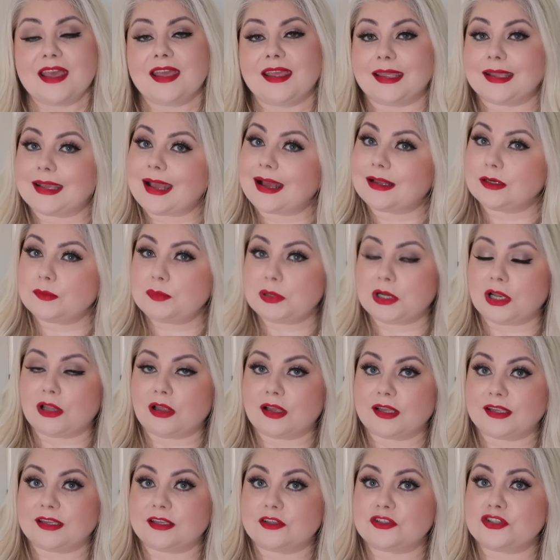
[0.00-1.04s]
It can
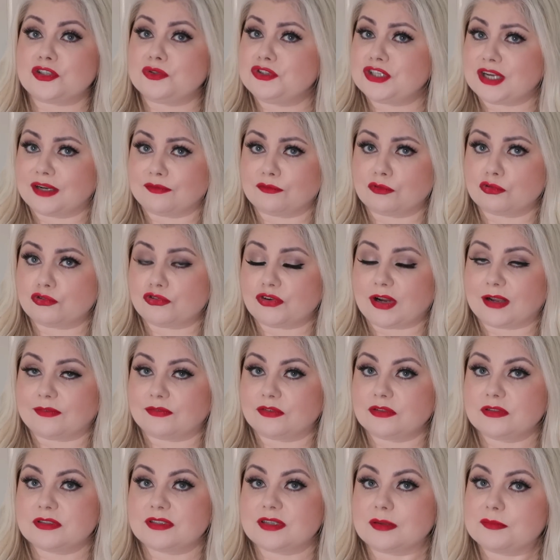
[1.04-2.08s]
apply to general
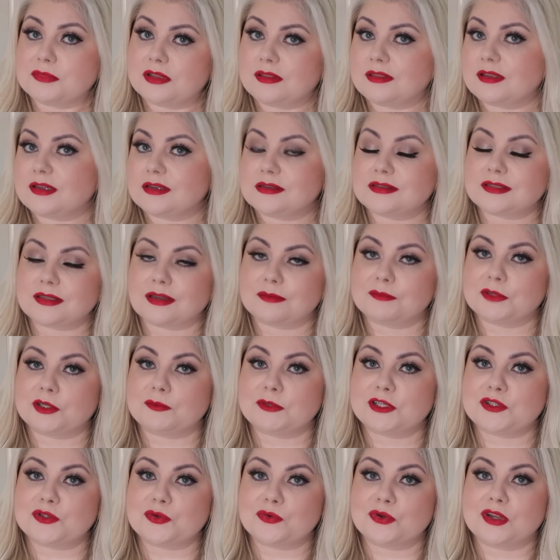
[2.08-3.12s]
travel, some of the things that I'm going to
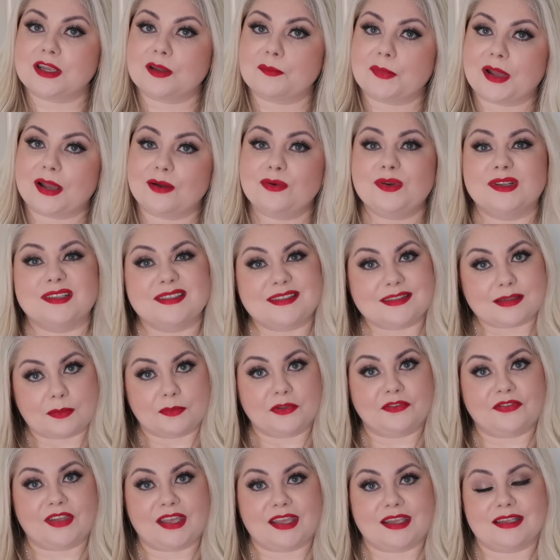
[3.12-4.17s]
be talking about, and some
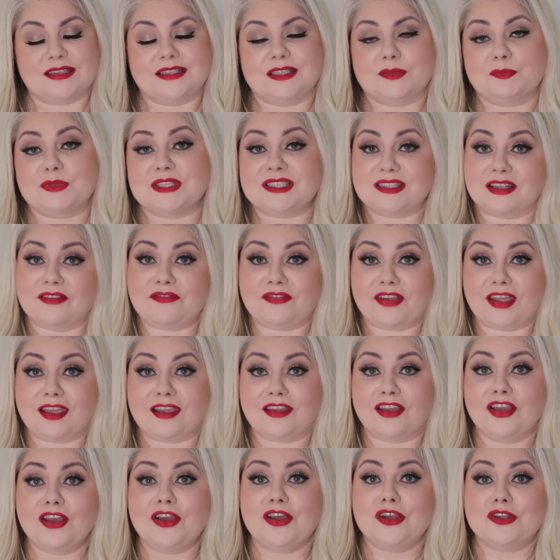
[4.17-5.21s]
of it is specific